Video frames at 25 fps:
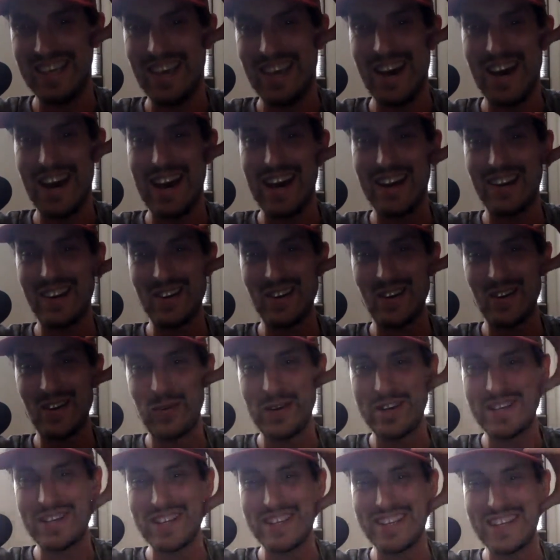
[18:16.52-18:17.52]
I don't know
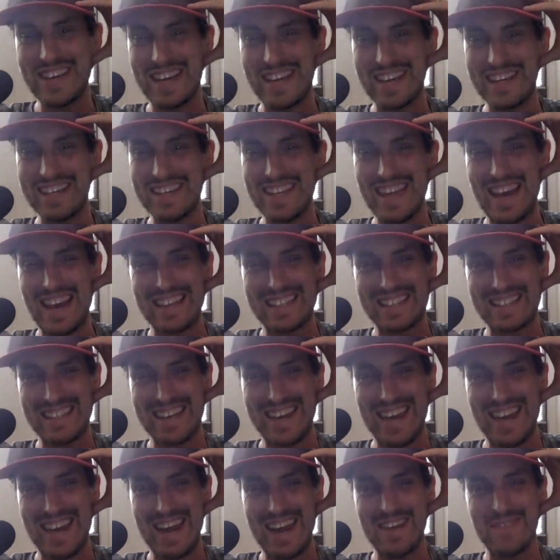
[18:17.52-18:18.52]
if we'll dig into that
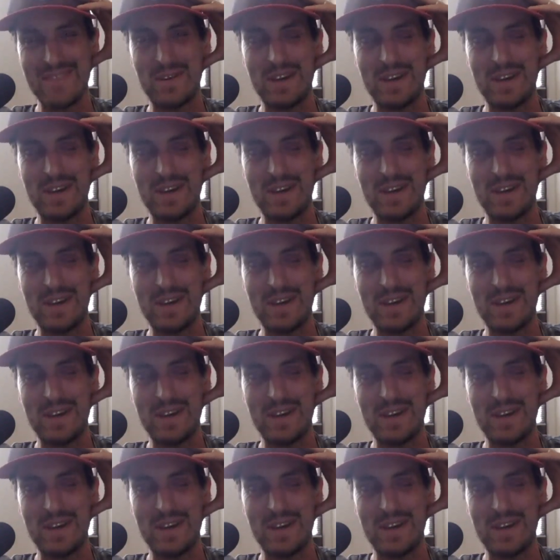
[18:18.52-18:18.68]
today, but